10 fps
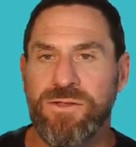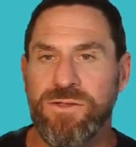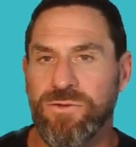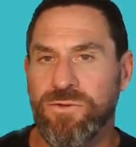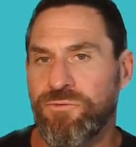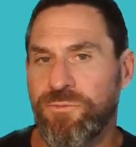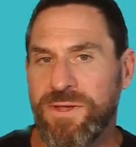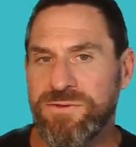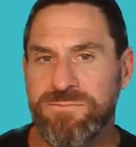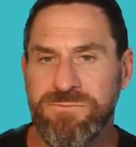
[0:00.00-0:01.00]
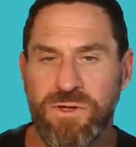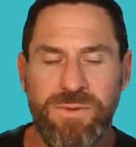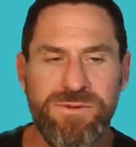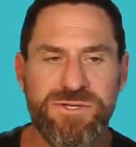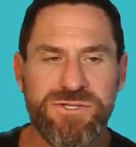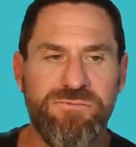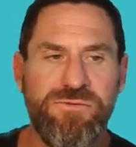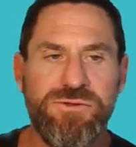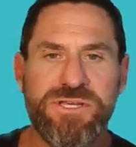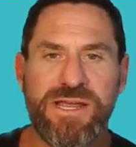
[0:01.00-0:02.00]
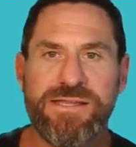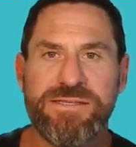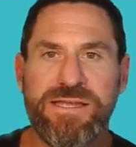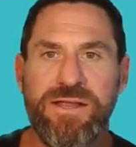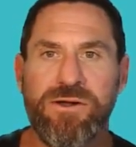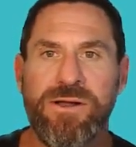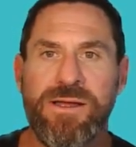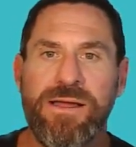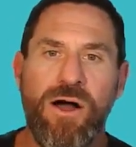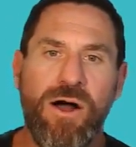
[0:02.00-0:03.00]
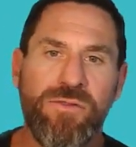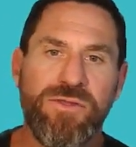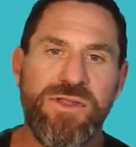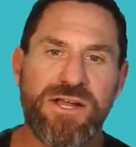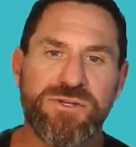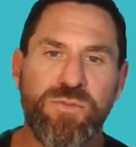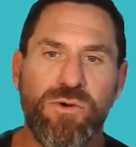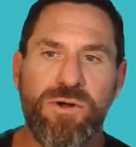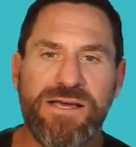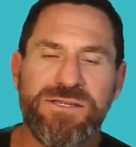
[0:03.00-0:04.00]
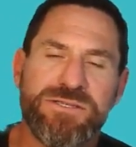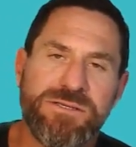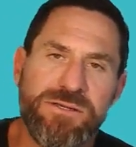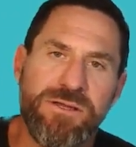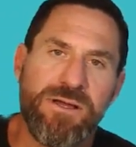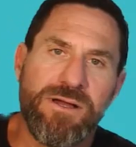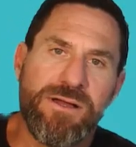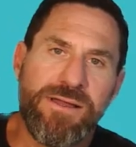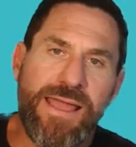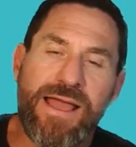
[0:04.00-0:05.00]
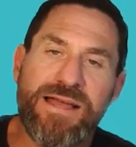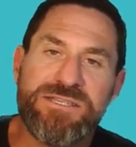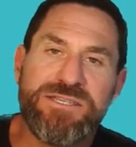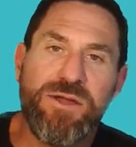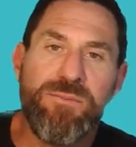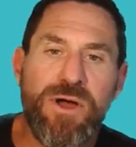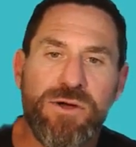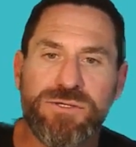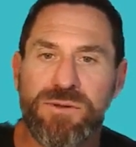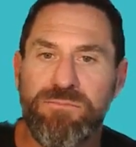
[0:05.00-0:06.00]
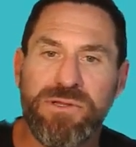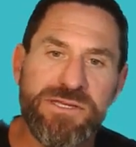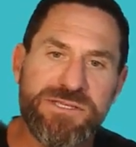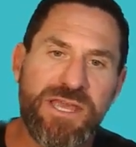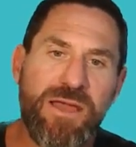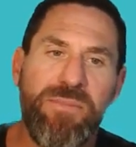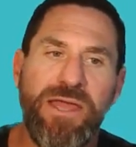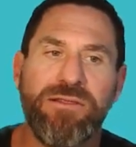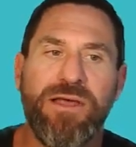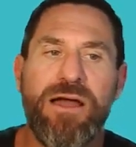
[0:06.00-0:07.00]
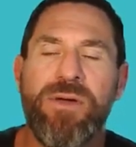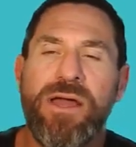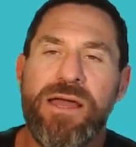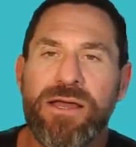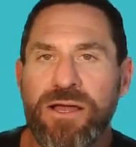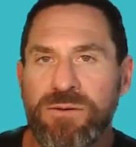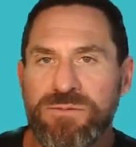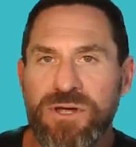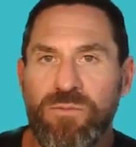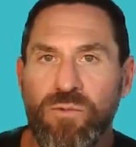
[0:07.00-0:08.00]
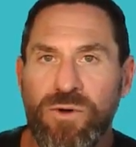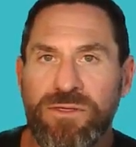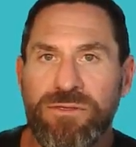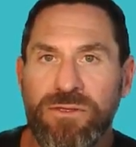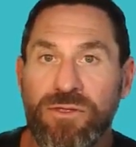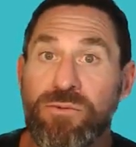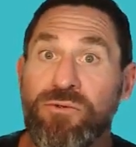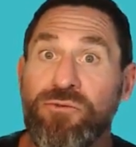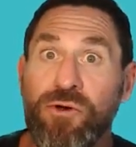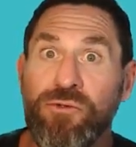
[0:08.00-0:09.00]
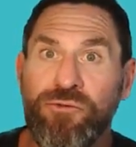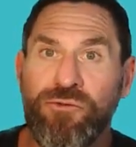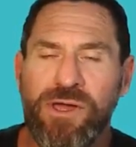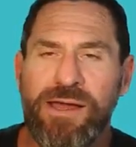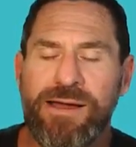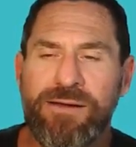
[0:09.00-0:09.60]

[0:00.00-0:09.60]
You'll spend maybe just a few seconds here on the dashboard as aiCMO's Bliss Campaign Lab comes up with the results